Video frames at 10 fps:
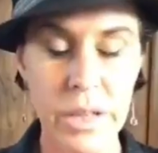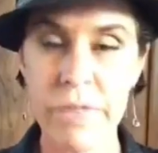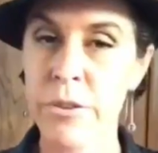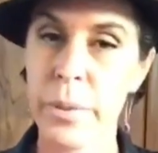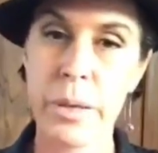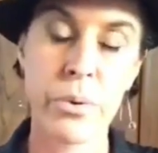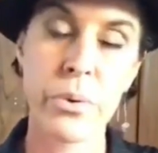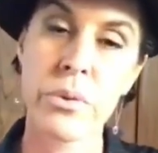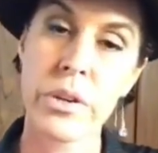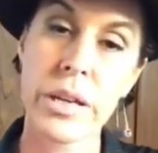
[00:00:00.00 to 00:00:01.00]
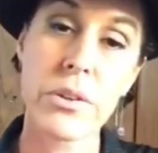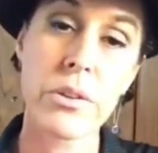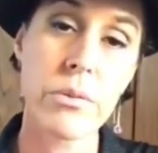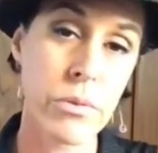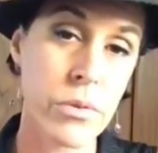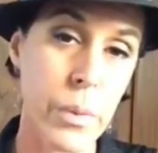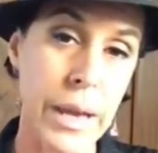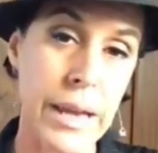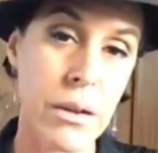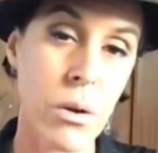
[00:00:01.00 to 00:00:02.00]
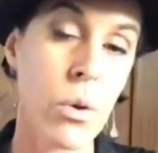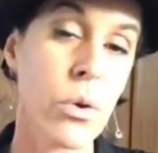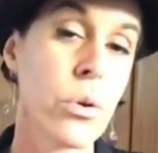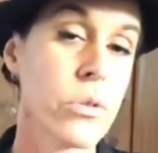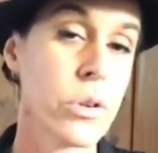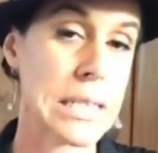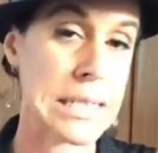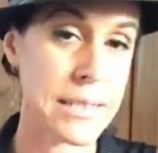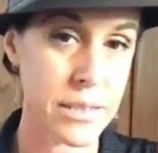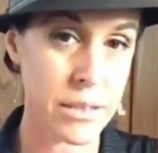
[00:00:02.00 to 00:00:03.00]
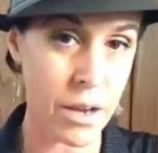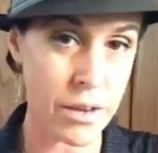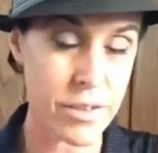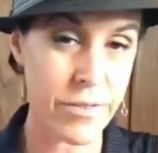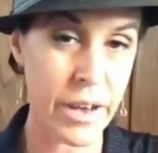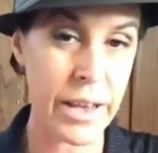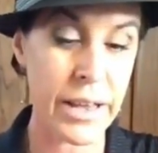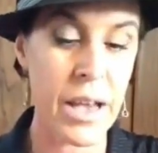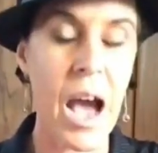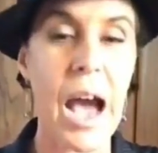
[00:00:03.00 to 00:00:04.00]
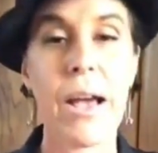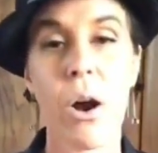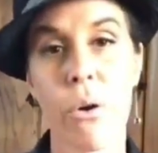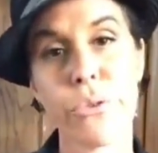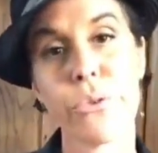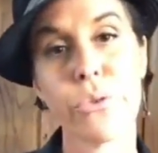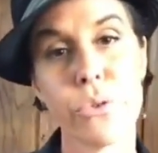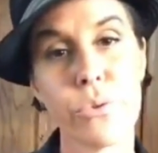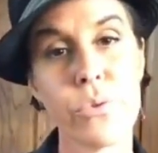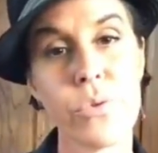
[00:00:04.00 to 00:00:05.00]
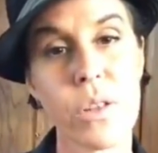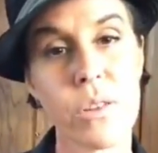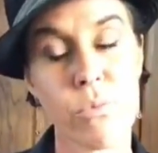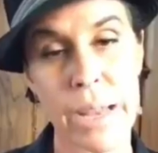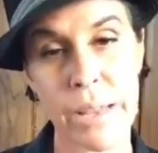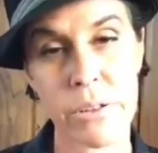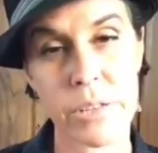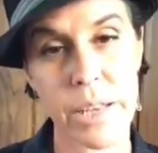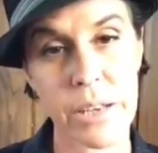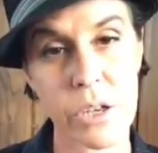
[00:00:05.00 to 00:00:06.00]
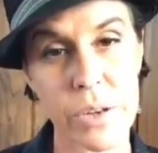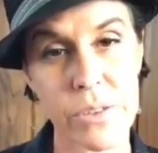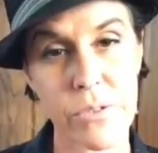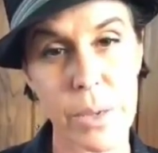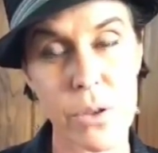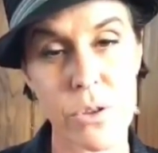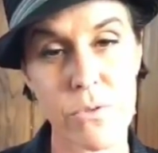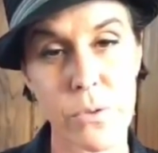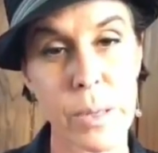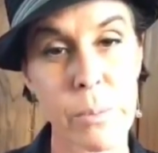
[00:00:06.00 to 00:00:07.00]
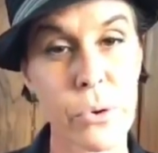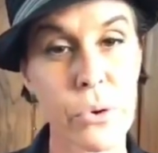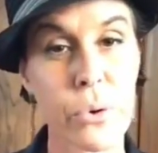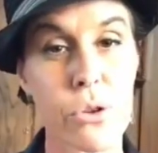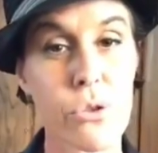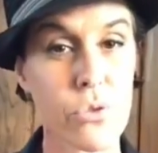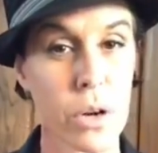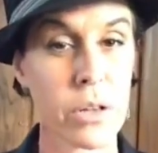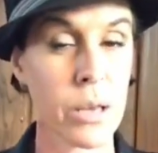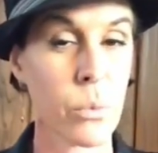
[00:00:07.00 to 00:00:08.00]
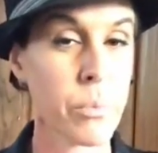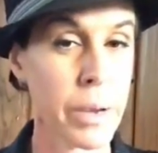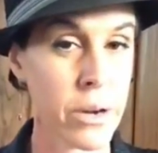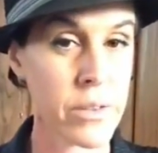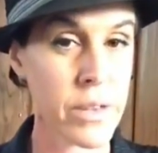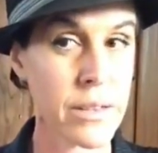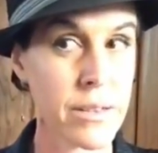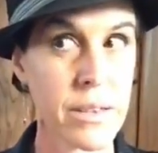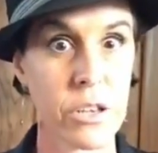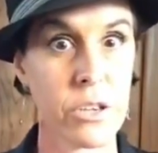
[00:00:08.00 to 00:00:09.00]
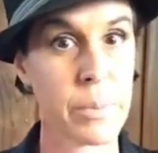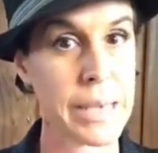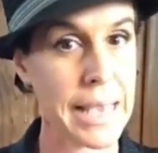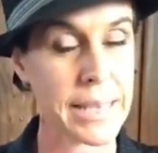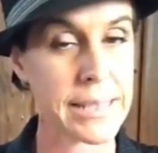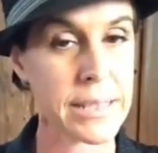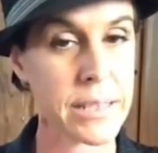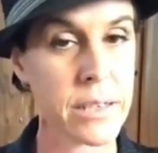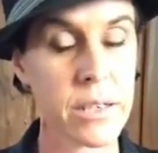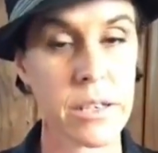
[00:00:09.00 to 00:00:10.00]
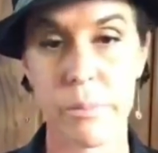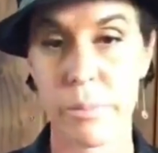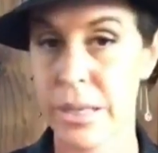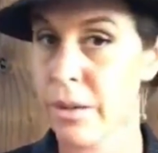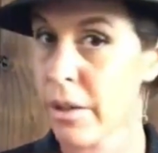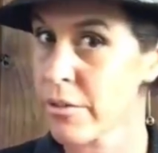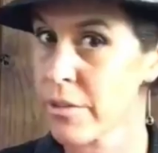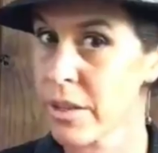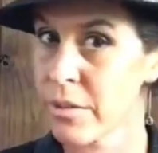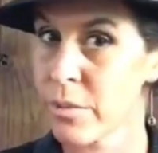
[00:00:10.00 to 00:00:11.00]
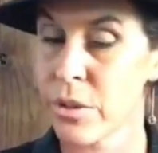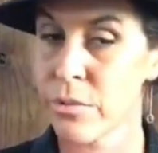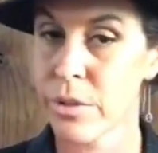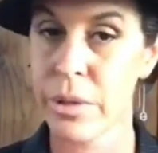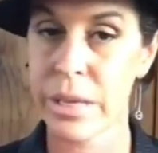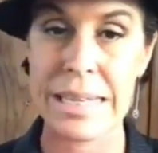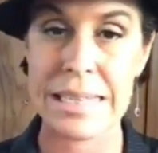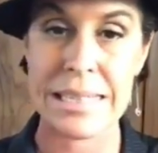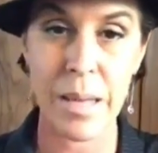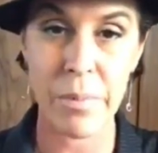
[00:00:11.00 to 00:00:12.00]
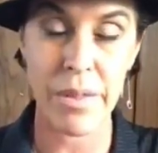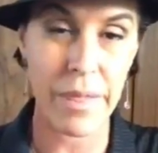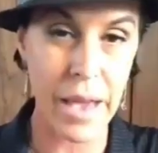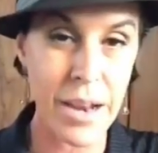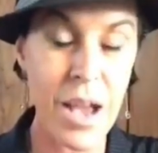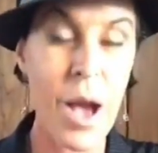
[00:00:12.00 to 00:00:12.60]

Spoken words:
for people who are looking to lose weight or who are looking to detoxify. I also use the regular 10-day transformation for people who are struggling with parasites. It could be candida, it could be other things. We don't really want to get into depth on that.